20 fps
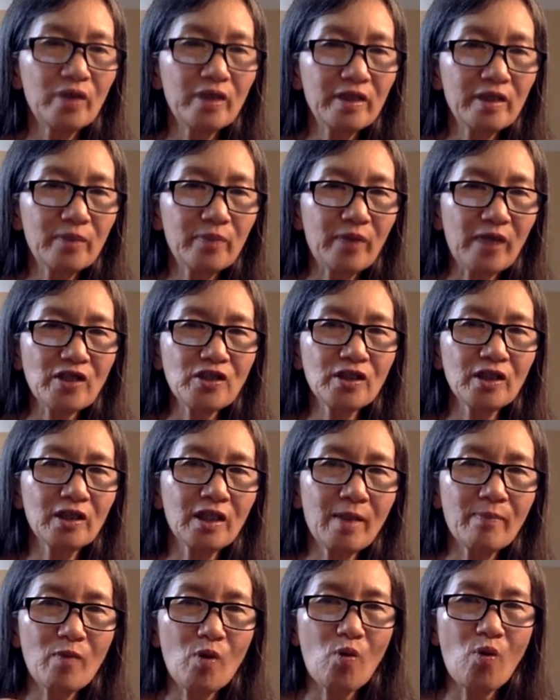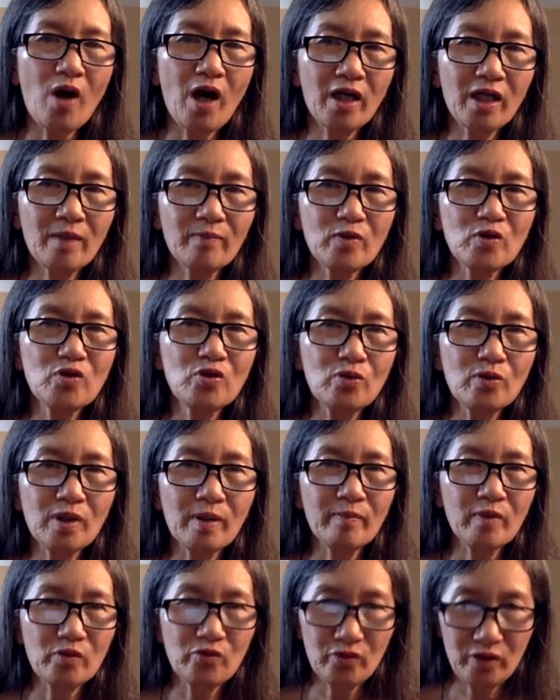depression, number 1, number 2,
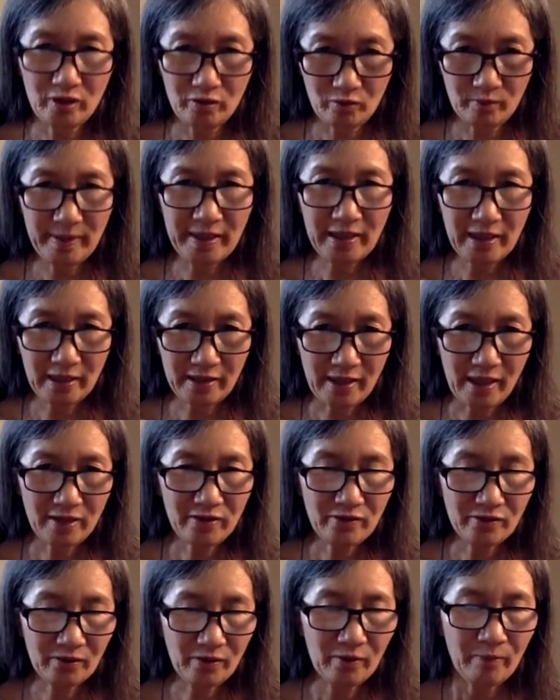number 3, be like that,